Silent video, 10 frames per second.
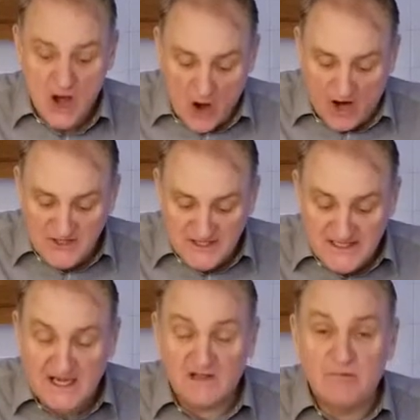
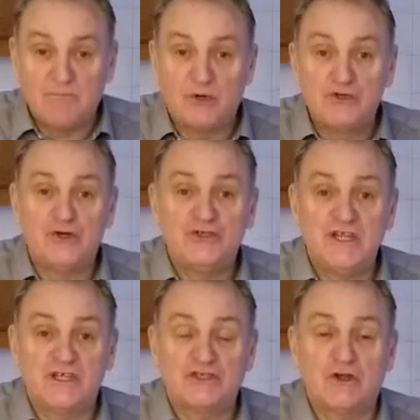Argentina have been producing
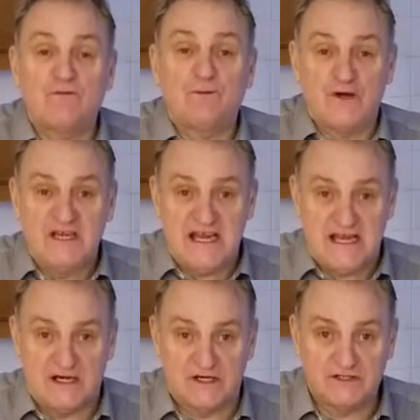this stuff for
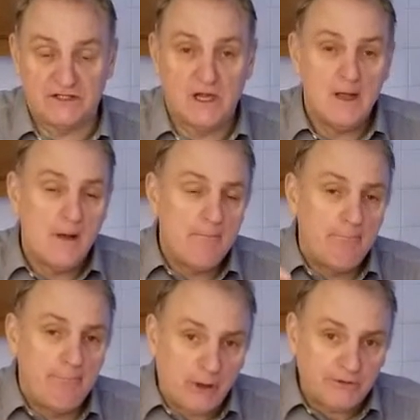
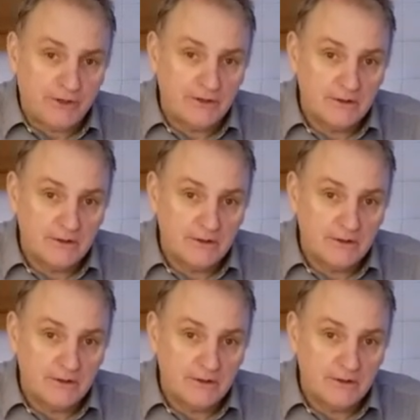years. But,